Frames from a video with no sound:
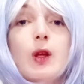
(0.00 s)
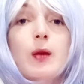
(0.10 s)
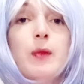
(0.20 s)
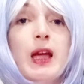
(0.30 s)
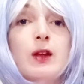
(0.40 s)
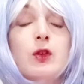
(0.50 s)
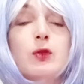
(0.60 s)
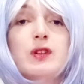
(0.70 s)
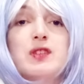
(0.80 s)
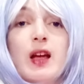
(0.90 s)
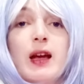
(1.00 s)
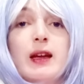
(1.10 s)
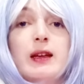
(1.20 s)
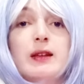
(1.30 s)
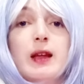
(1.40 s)
make you
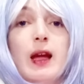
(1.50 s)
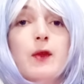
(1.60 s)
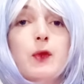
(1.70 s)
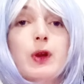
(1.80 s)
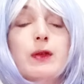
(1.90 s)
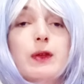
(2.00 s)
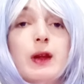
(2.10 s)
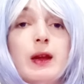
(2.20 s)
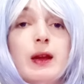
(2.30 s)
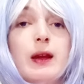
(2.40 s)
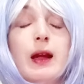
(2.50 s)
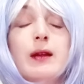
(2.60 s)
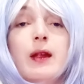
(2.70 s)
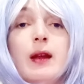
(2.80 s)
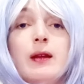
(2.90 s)
decide everything.
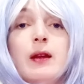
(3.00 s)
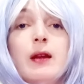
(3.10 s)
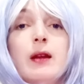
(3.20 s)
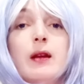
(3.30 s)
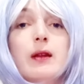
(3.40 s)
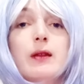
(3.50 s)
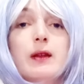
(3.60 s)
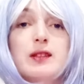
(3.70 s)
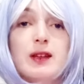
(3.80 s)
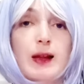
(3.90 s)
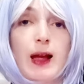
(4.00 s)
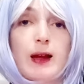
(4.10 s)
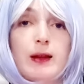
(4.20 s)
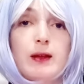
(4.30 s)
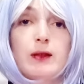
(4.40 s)
And then that's a
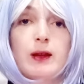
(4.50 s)
lie.